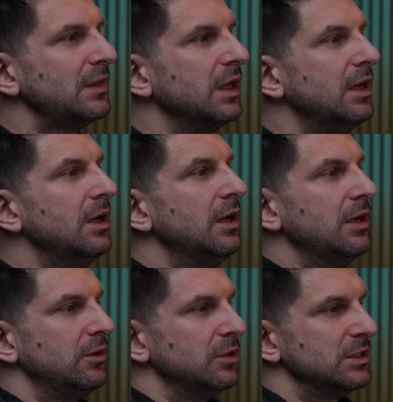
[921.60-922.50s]

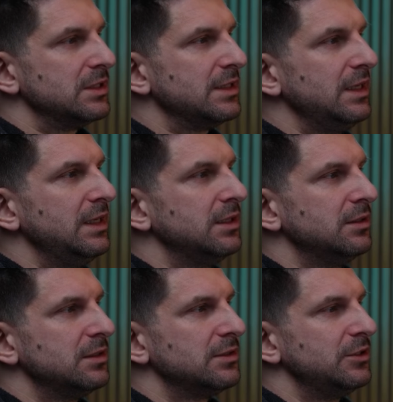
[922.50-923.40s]
This is
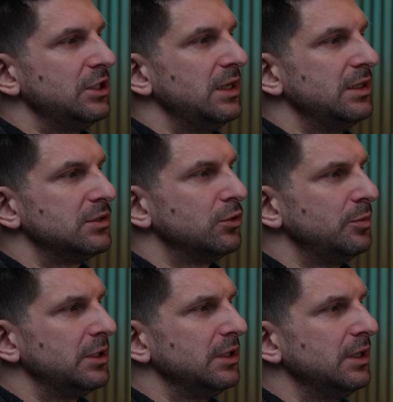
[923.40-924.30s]
basic
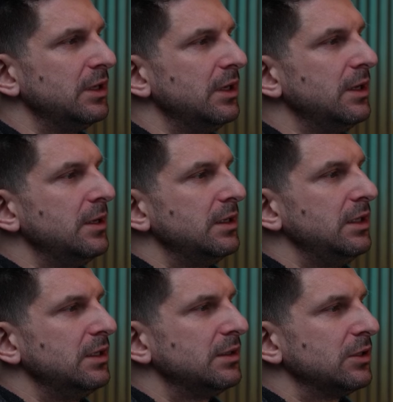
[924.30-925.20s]
sculpting.
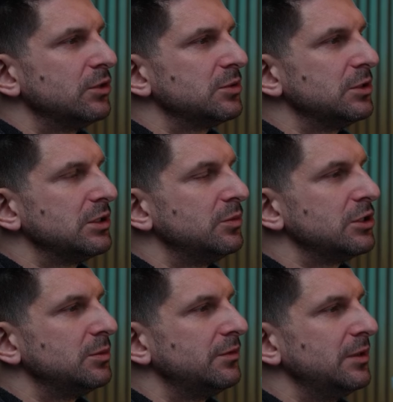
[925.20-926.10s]
And we can also
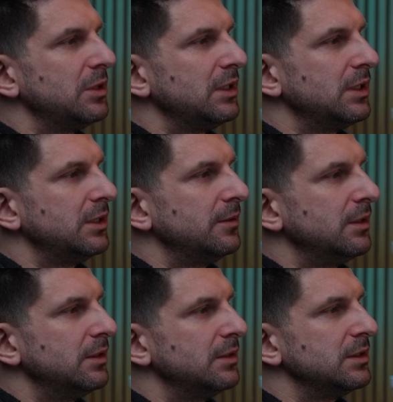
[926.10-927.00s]
choose how much fall
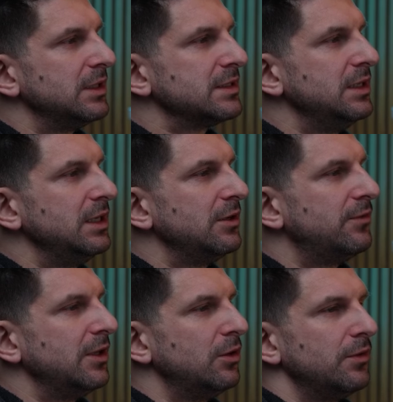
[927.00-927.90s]
off,
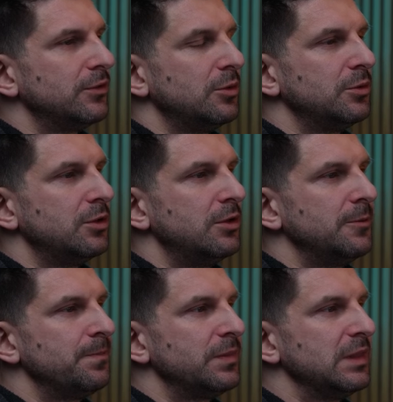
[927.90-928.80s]
that is how
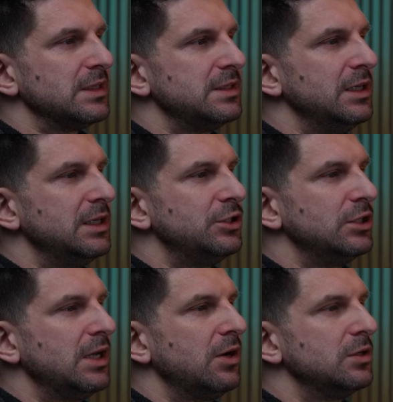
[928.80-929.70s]
sharp this
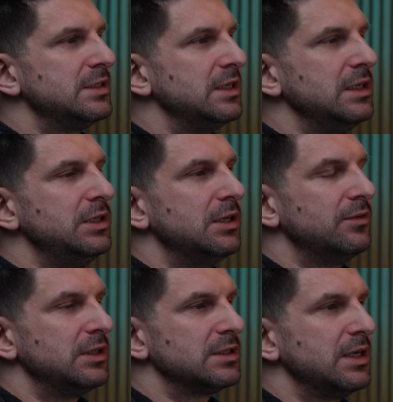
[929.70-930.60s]
line is. The
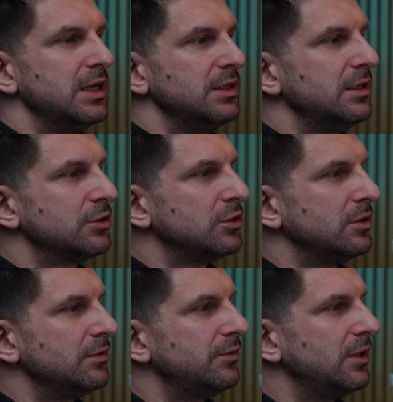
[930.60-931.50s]
extrusion.
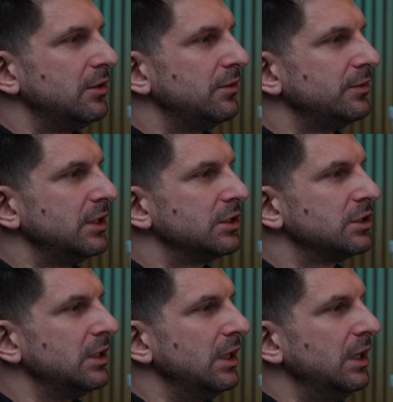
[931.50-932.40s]
If our fall off,
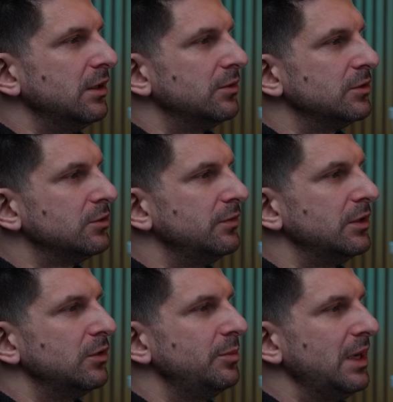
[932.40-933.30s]
here it is
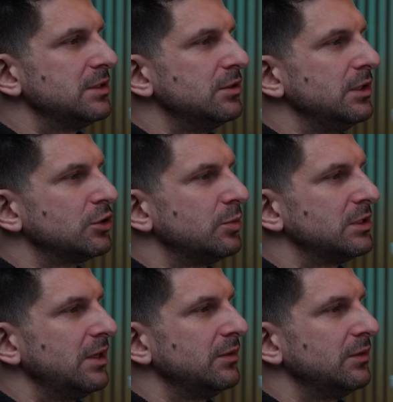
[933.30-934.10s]
set to 0.5.